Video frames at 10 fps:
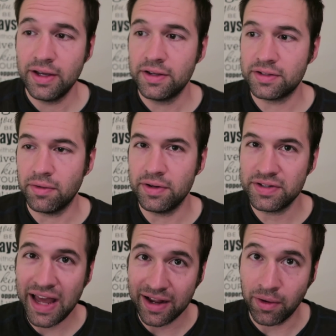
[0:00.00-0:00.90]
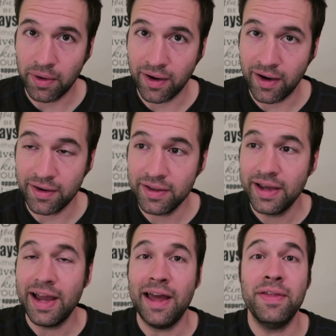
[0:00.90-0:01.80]
So there's that going on.
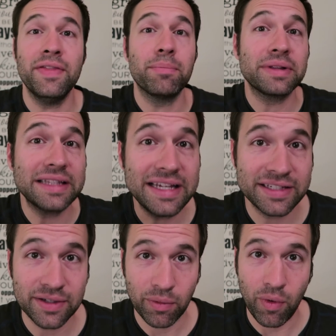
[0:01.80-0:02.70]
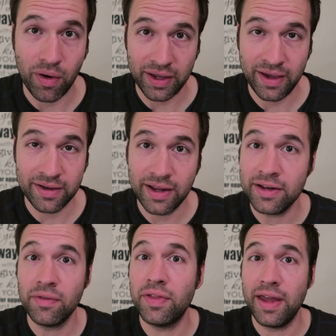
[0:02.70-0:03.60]
And then the police walk in,
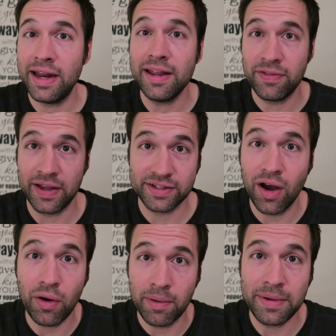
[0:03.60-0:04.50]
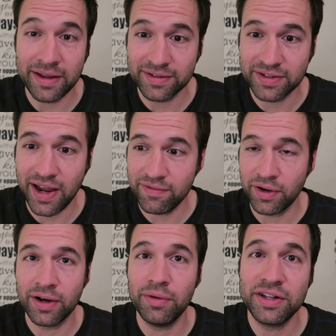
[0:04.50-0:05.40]
and, you th- and he thinks, oh, I'm being saved.
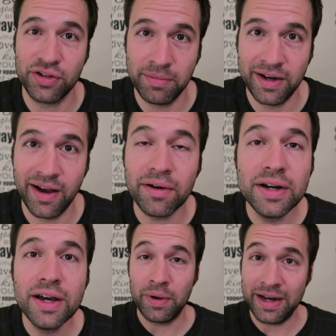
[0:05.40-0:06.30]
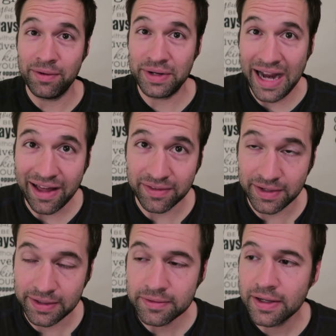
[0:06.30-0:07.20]
They're going to rescue me now. When in
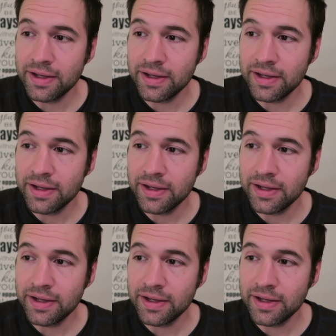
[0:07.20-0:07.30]
reality,